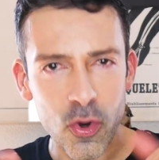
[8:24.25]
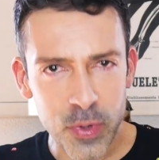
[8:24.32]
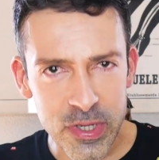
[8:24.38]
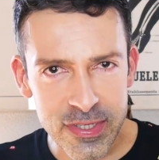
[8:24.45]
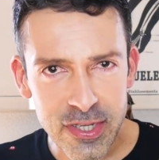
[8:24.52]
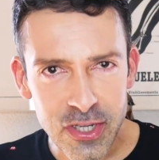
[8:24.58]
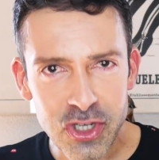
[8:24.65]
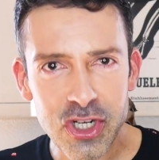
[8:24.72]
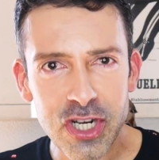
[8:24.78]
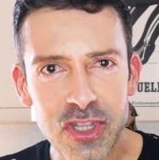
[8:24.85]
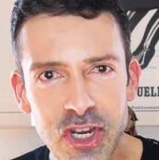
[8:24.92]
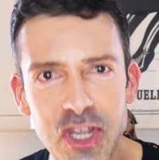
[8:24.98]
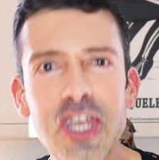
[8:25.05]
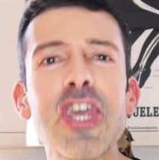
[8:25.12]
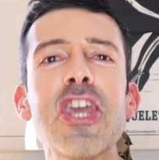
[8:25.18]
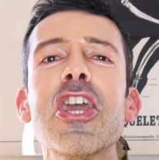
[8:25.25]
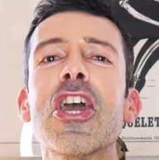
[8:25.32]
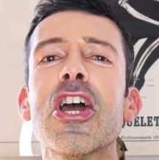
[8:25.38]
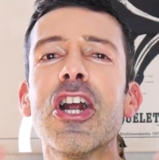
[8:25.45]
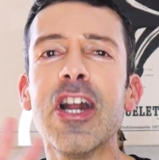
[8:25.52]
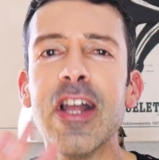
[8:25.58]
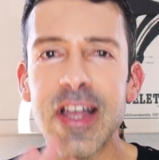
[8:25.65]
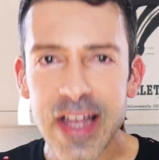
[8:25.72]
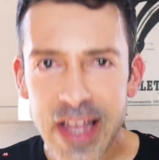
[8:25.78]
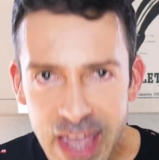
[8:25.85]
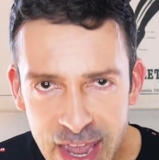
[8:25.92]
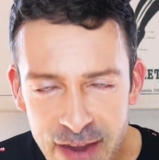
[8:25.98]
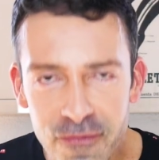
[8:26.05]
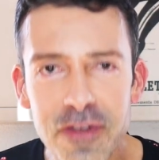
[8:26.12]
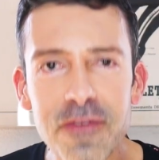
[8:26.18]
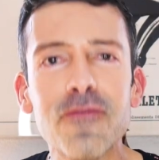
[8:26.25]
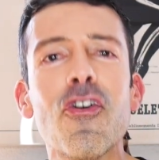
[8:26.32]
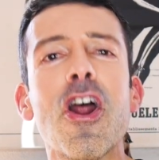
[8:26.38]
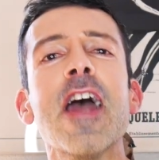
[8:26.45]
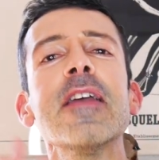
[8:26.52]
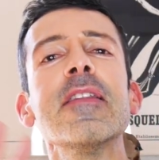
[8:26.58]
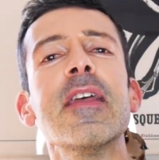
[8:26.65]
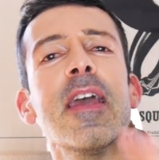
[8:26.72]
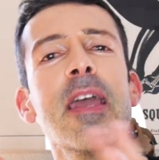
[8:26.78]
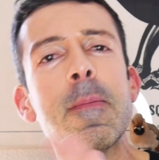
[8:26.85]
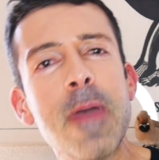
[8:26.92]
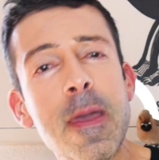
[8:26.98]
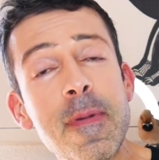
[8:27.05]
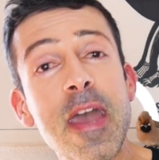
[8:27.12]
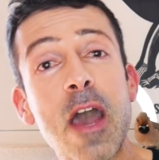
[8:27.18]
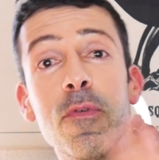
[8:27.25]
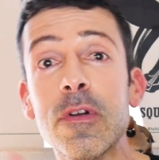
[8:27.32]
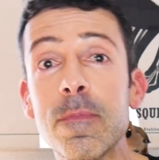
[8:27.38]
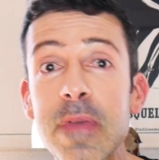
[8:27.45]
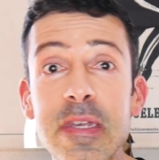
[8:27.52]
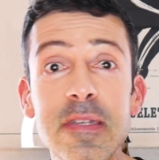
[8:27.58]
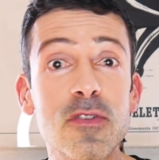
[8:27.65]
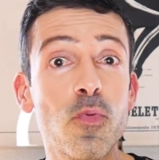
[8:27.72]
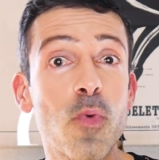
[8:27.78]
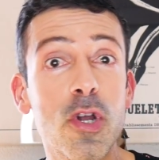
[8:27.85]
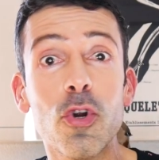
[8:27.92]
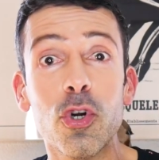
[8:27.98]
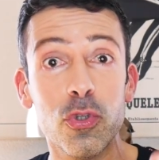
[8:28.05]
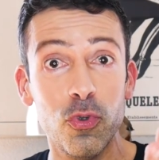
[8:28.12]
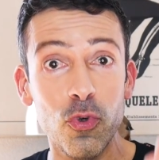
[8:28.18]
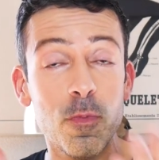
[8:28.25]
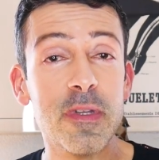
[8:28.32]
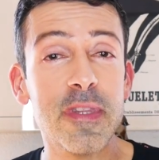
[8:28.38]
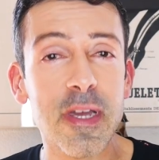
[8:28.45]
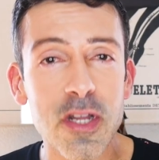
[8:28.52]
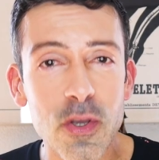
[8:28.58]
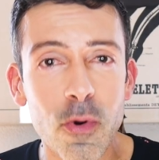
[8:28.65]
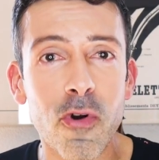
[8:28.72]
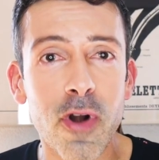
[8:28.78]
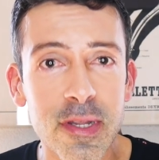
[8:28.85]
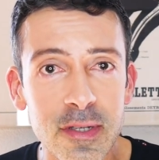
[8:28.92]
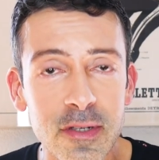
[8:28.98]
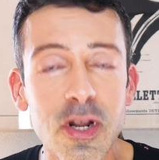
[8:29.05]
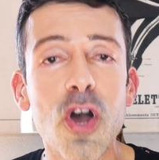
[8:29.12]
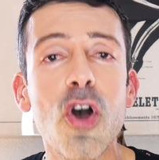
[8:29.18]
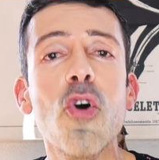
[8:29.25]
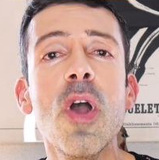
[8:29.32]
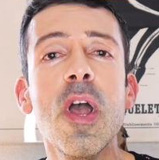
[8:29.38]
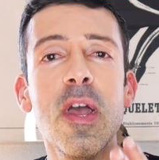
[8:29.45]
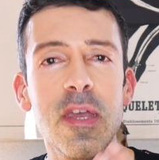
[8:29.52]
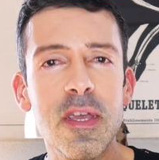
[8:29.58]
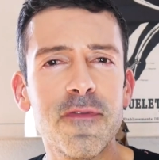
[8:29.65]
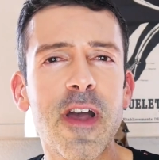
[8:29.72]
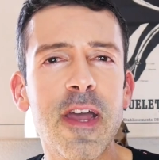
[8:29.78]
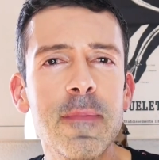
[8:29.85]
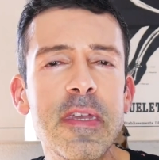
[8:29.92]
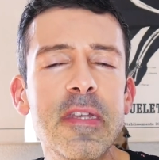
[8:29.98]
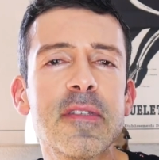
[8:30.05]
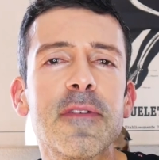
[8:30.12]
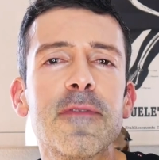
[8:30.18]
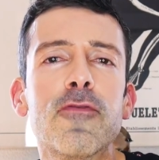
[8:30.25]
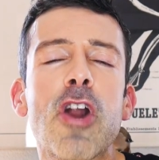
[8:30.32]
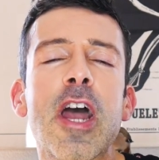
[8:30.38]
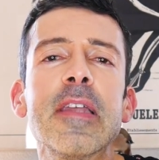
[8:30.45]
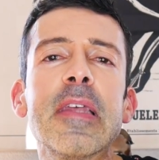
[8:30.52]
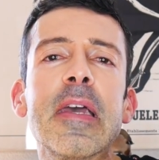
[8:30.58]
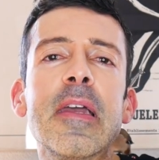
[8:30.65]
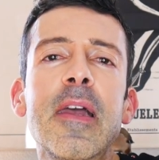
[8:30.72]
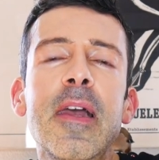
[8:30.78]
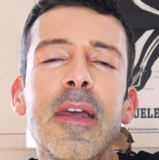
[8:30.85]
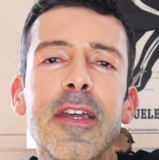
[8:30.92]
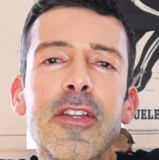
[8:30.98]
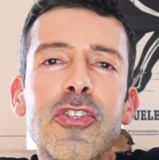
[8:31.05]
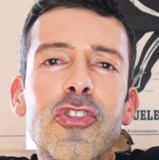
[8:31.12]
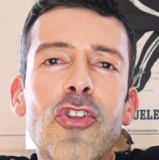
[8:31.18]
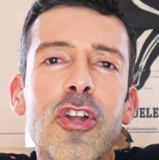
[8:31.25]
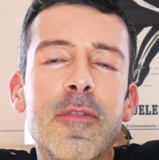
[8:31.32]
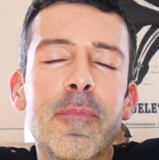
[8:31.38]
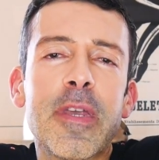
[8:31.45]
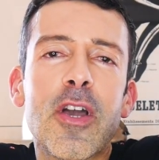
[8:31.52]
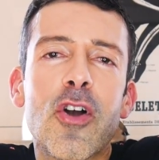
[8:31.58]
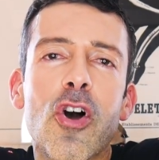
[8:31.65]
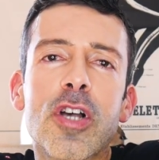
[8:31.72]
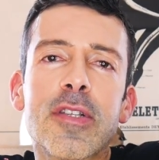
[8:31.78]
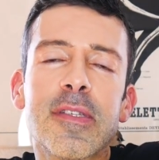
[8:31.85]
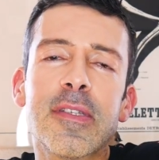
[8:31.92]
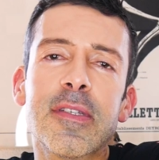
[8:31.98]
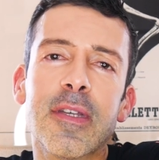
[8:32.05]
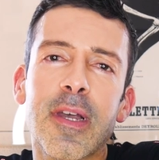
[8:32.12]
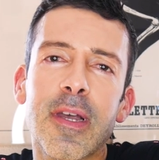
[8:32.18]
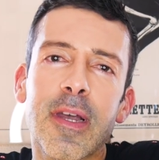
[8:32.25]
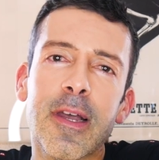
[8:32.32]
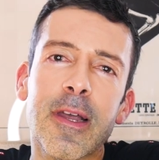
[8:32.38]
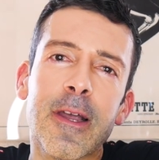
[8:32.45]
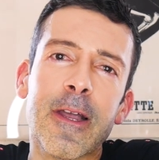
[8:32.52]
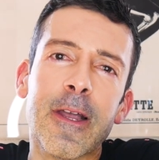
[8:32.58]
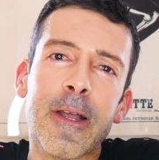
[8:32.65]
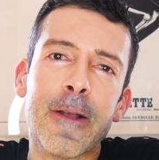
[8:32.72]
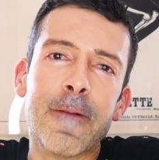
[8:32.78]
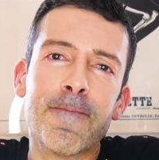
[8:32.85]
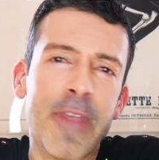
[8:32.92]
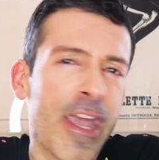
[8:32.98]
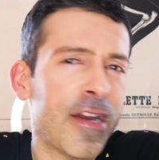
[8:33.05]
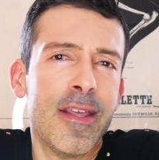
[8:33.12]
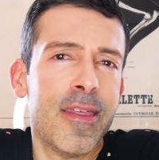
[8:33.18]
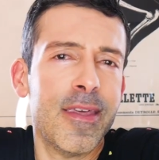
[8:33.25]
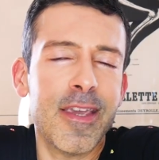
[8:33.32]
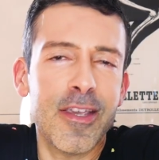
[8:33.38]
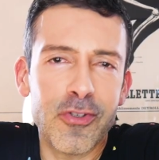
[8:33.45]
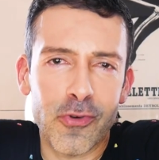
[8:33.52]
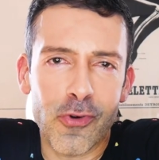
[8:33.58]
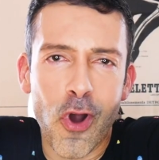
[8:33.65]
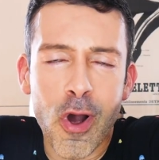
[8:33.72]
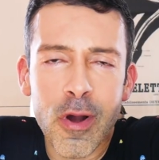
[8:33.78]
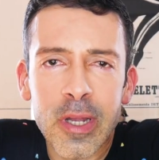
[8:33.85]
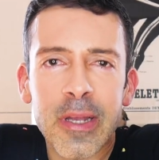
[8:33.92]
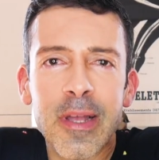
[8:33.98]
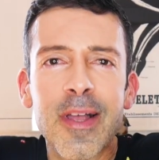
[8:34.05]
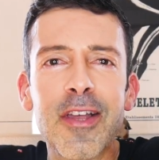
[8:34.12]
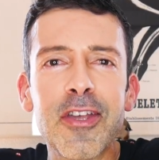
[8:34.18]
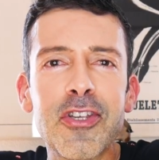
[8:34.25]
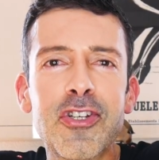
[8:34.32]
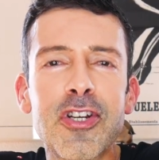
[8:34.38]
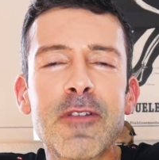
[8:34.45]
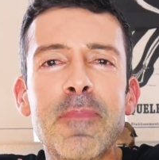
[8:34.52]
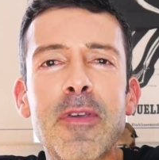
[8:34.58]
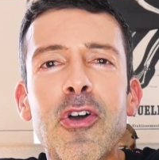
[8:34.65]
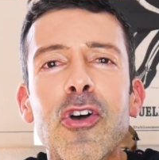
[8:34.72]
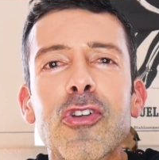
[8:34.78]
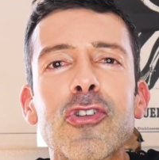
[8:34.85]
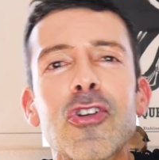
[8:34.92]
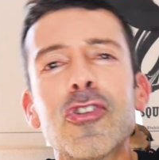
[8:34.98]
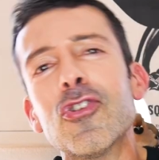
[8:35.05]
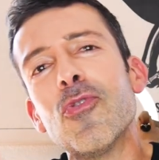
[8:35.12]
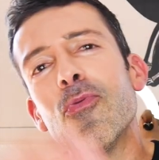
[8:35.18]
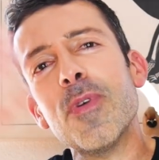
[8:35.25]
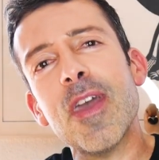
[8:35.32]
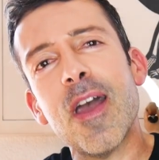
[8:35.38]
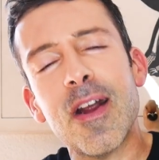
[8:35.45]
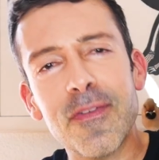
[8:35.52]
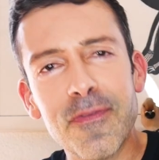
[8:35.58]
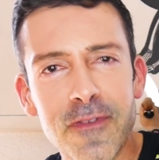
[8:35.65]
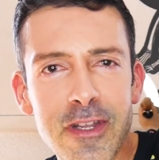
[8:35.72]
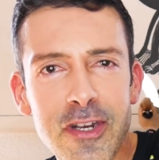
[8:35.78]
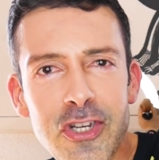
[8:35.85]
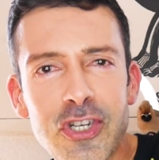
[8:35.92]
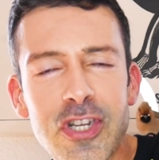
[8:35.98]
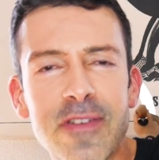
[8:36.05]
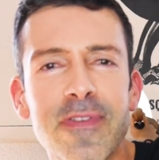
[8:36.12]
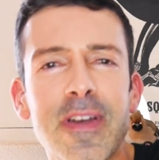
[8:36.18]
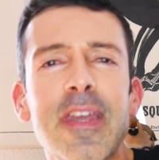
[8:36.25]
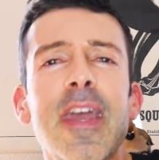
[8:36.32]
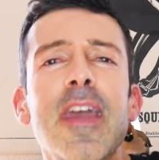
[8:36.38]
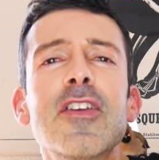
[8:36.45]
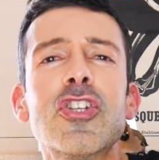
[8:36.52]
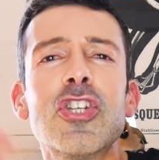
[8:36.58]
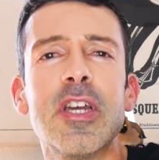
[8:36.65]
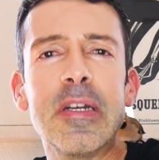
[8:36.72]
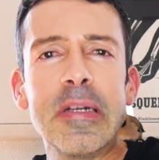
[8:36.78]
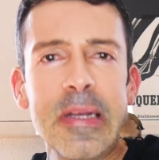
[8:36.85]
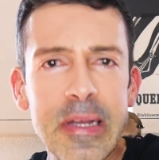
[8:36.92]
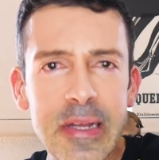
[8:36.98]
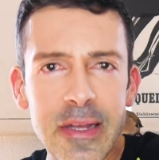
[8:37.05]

We see each other here every Friday. Maybe I will miss one or two, but then you already know if I miss a Friday, it's not because anything is wrong. It's just because also we are finishing vacation.